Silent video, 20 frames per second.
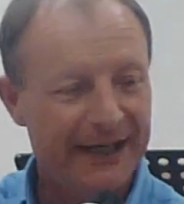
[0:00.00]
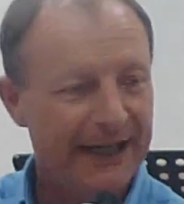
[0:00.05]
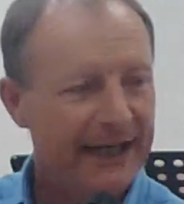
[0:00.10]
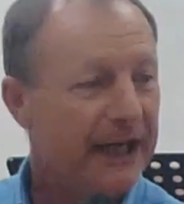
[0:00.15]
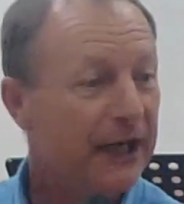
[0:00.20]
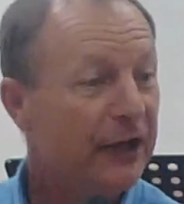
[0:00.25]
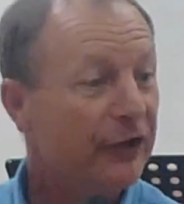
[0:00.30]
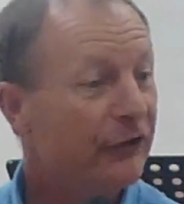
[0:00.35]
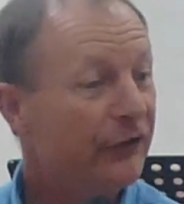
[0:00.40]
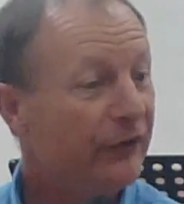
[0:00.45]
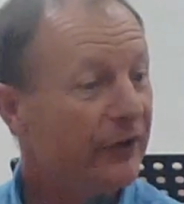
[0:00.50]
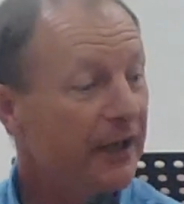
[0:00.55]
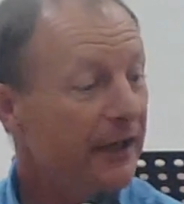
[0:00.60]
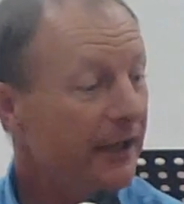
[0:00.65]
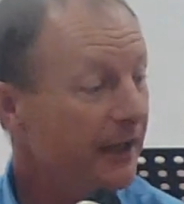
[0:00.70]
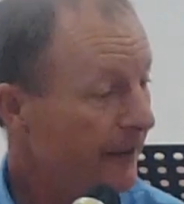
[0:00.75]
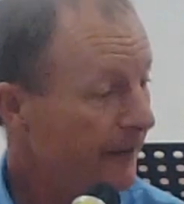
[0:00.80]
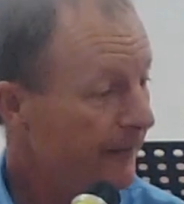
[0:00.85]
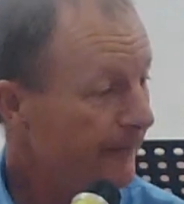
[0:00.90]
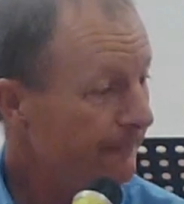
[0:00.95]
he could
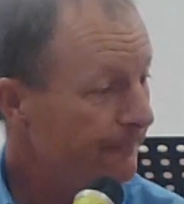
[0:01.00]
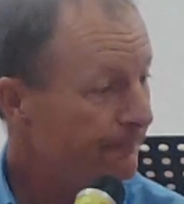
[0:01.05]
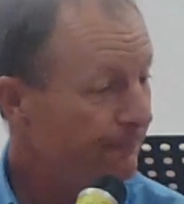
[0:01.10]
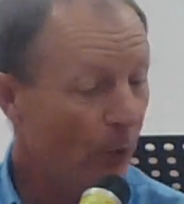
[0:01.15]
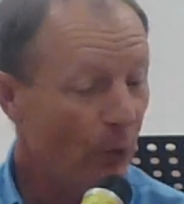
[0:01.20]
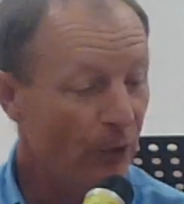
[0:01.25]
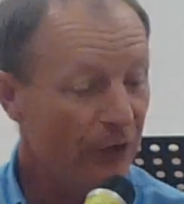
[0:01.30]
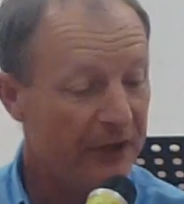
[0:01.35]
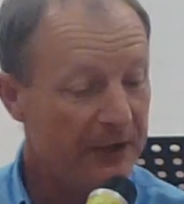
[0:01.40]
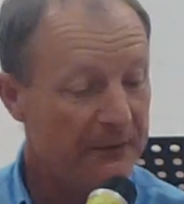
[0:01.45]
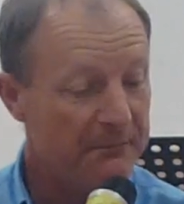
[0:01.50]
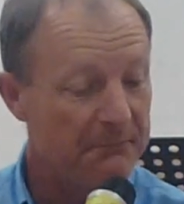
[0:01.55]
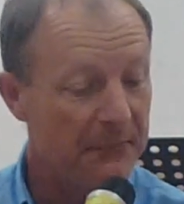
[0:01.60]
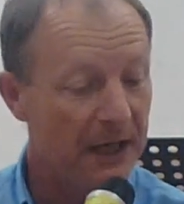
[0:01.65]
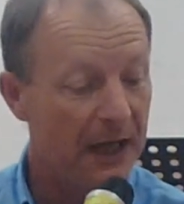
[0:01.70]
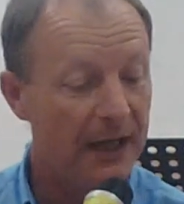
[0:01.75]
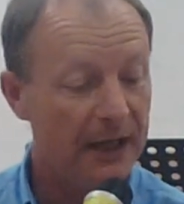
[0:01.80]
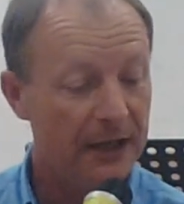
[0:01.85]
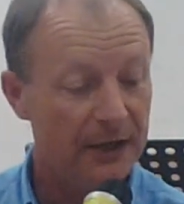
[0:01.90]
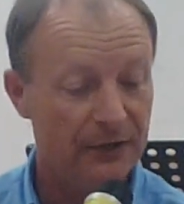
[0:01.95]
see 40
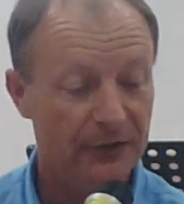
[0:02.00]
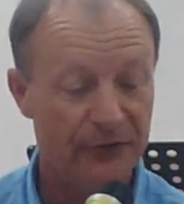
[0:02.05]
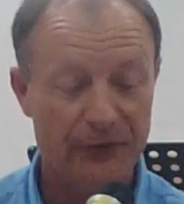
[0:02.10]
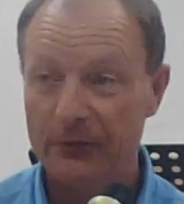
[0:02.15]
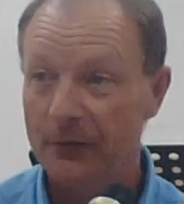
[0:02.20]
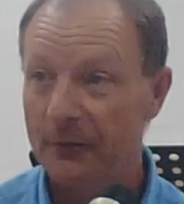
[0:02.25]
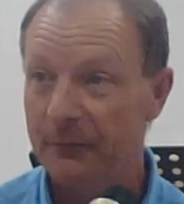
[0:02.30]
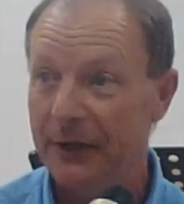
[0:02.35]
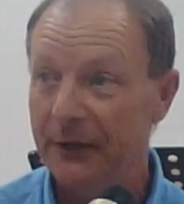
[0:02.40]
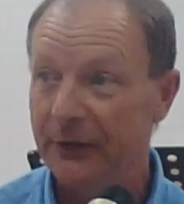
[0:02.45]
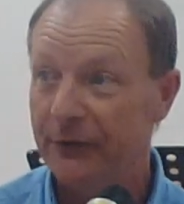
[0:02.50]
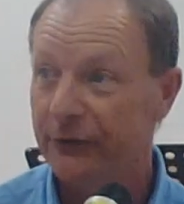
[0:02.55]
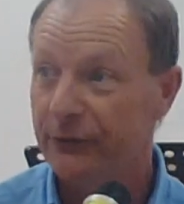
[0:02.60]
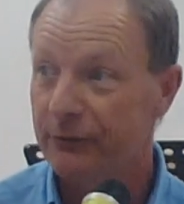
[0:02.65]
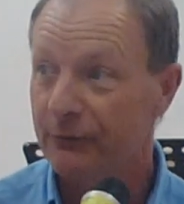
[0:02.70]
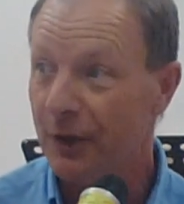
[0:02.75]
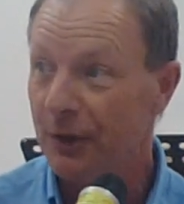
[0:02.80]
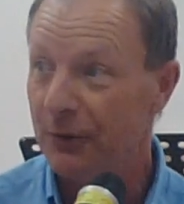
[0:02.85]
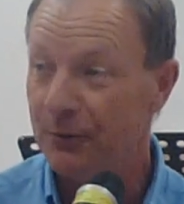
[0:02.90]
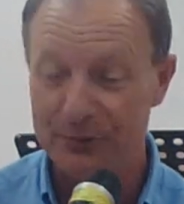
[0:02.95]
miles from his
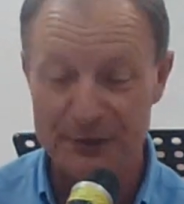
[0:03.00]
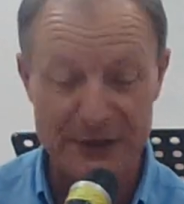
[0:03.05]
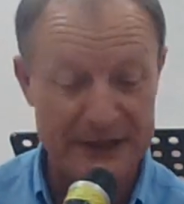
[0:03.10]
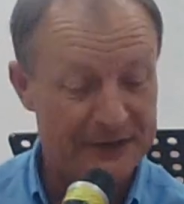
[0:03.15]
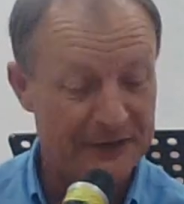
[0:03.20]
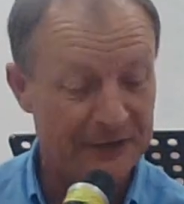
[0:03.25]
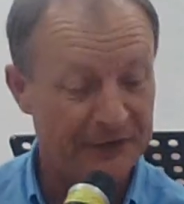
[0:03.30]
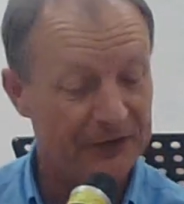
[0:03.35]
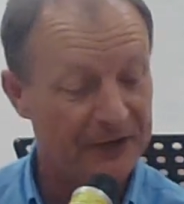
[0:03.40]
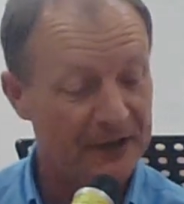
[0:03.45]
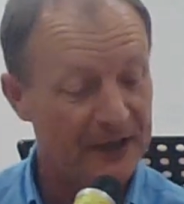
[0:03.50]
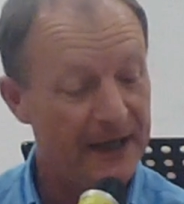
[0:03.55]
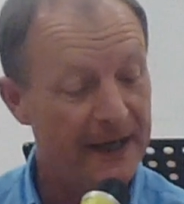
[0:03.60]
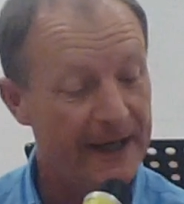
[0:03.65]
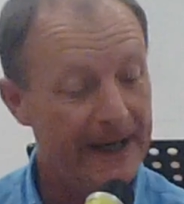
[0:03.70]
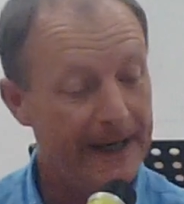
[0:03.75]
throne in the sky.